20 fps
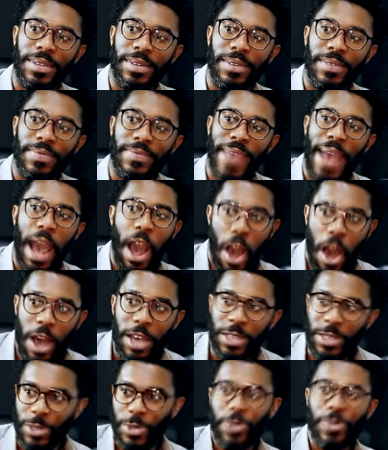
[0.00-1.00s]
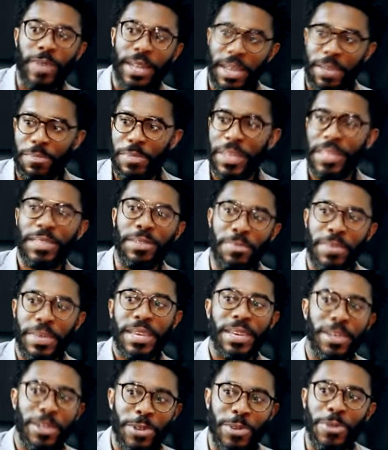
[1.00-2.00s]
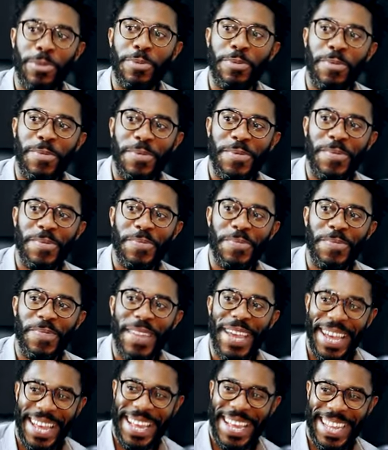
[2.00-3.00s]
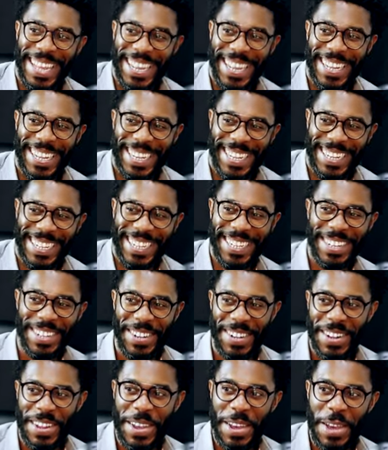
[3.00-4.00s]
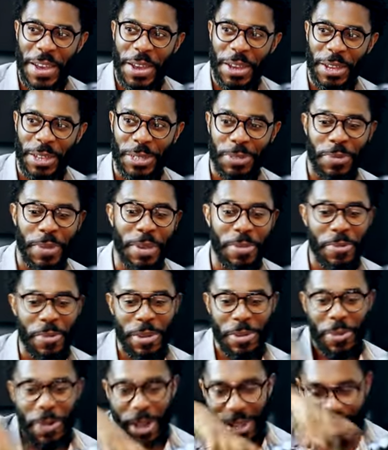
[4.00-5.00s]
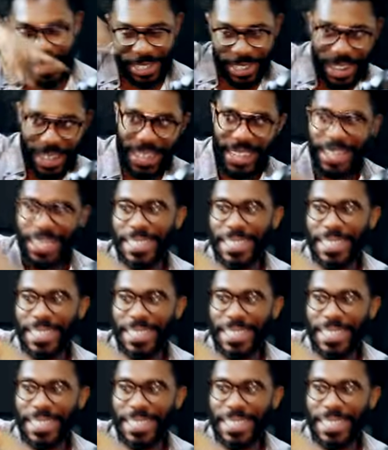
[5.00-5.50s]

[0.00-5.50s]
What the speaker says: That hustle led me to meeting you. Because we were on circuits.